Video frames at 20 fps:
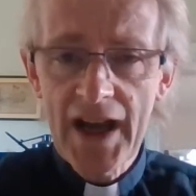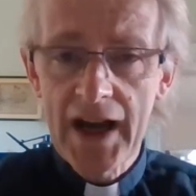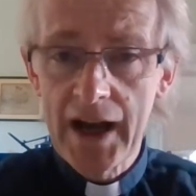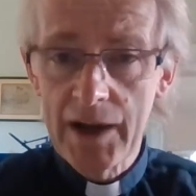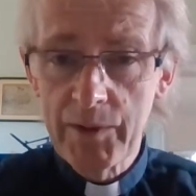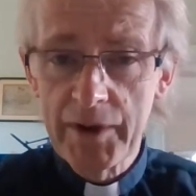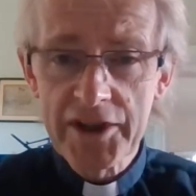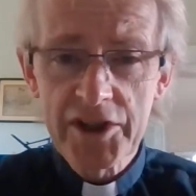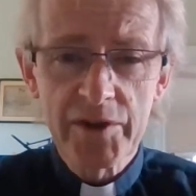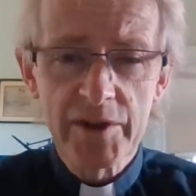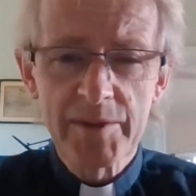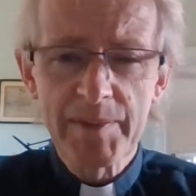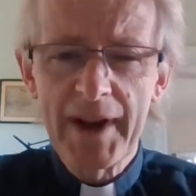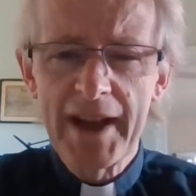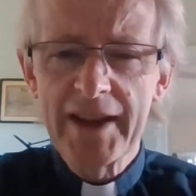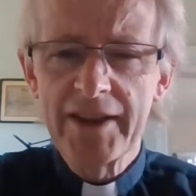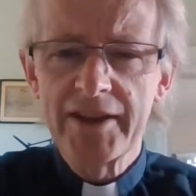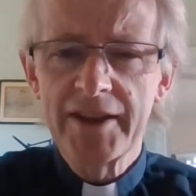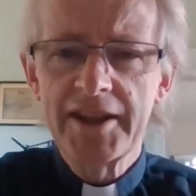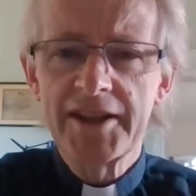I once was
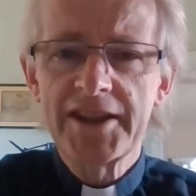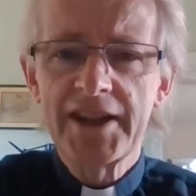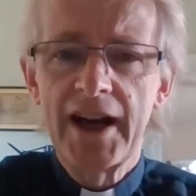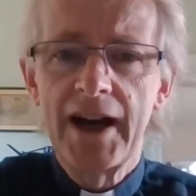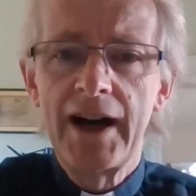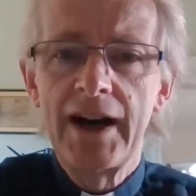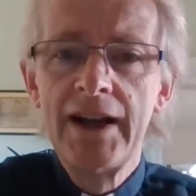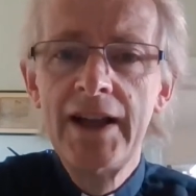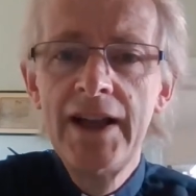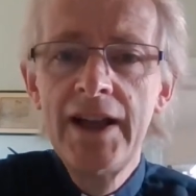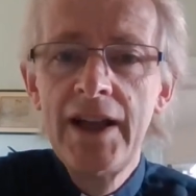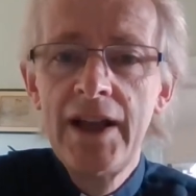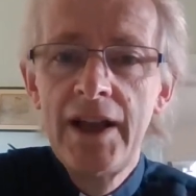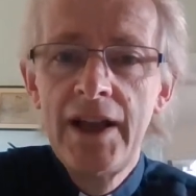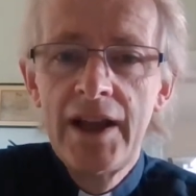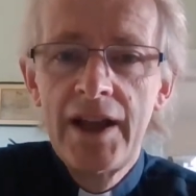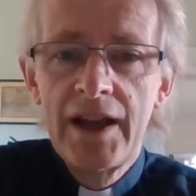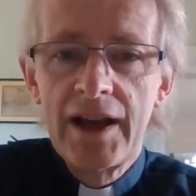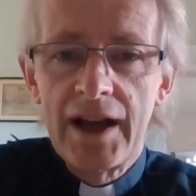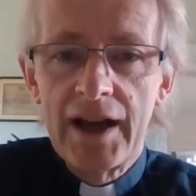playing the guitar
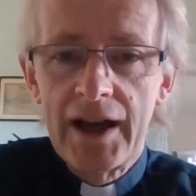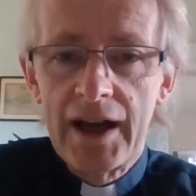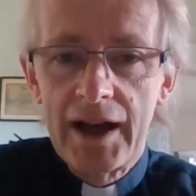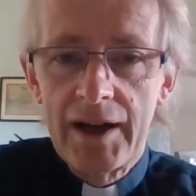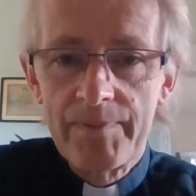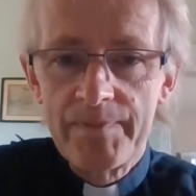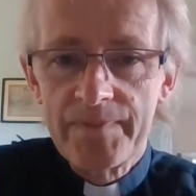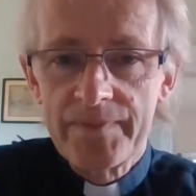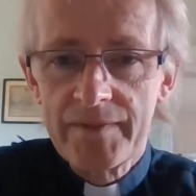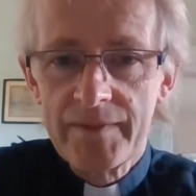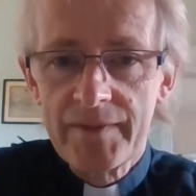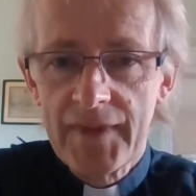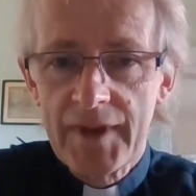um,